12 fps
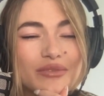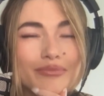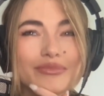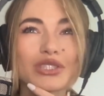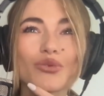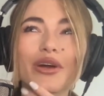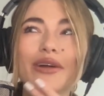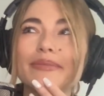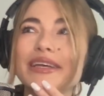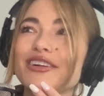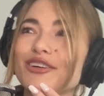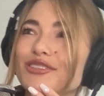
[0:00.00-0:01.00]
Square
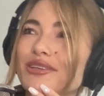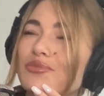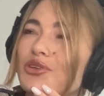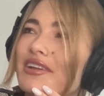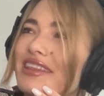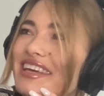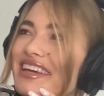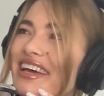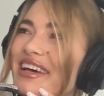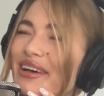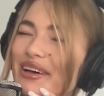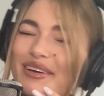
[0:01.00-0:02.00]
meters. I'm trying to think.
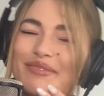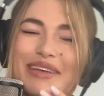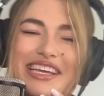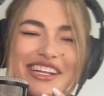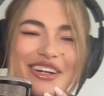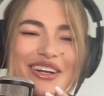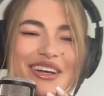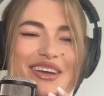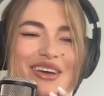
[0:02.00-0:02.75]
Meter.